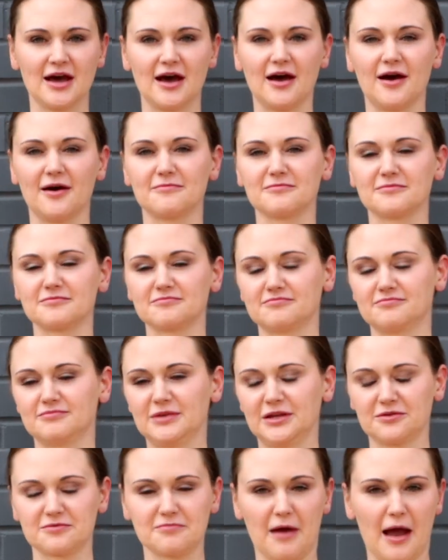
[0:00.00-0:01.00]
um,
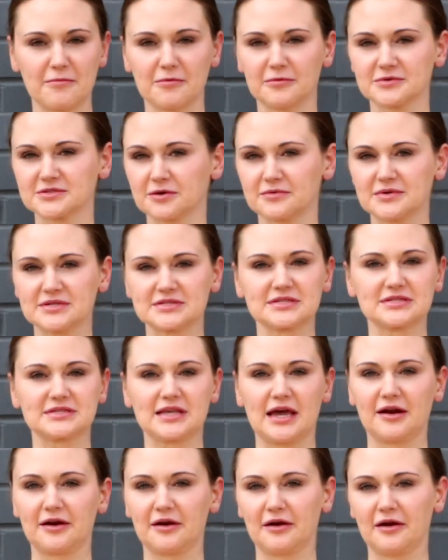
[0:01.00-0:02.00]
you know, the Bible was always the
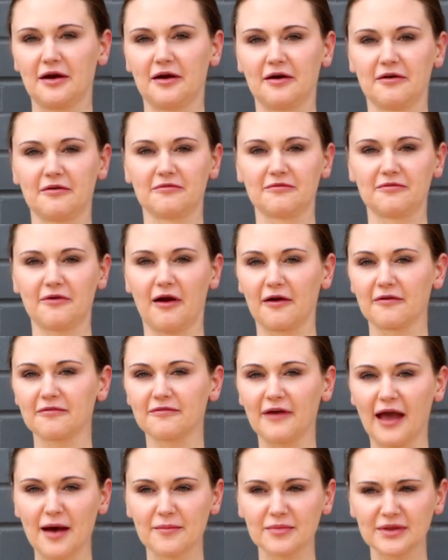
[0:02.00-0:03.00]
center of our
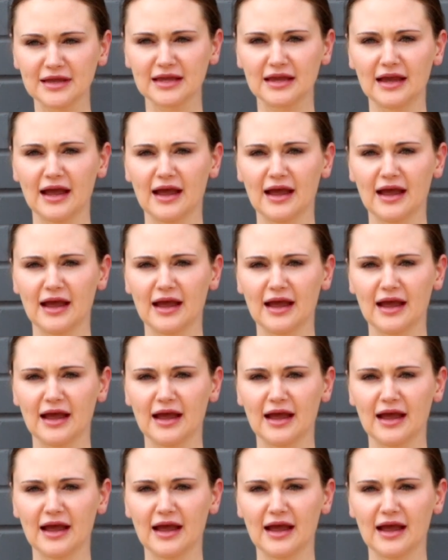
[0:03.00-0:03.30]
family.